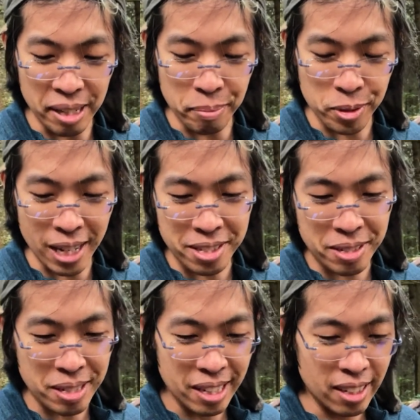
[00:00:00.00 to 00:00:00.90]
So
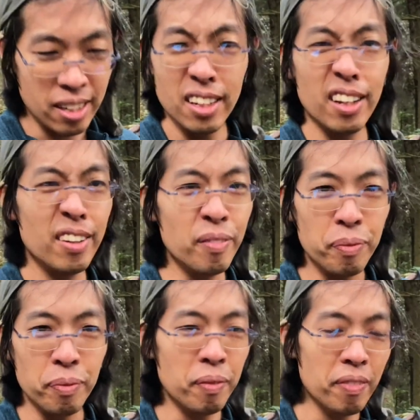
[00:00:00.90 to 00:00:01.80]
that's
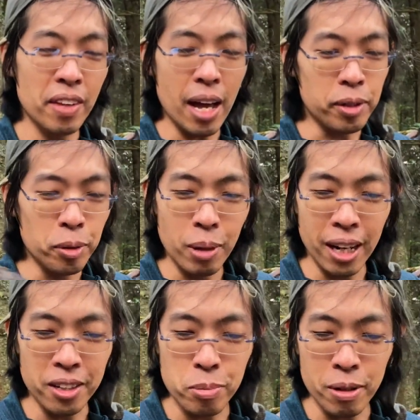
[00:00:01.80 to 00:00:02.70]
your
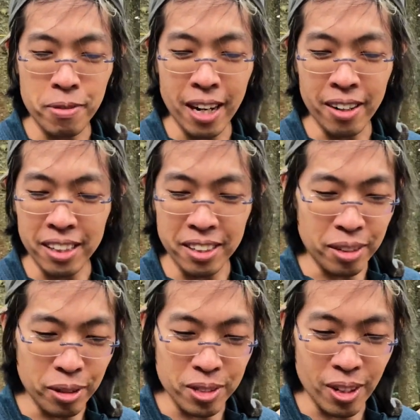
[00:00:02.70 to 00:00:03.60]
mileage may vary,
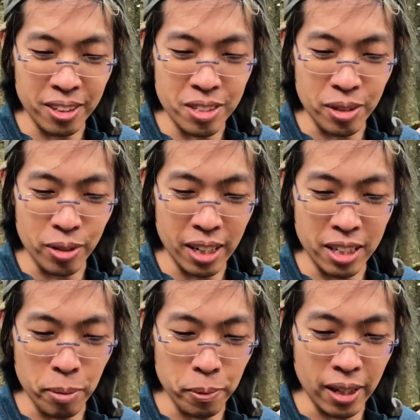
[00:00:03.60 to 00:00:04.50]
as long as you don't end
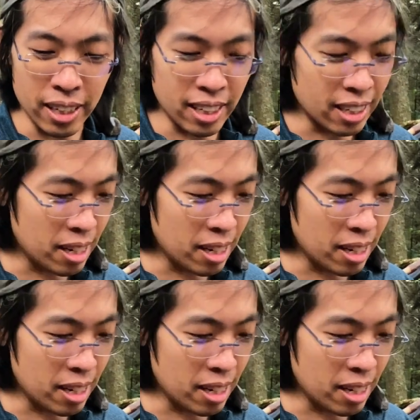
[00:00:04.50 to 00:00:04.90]
up like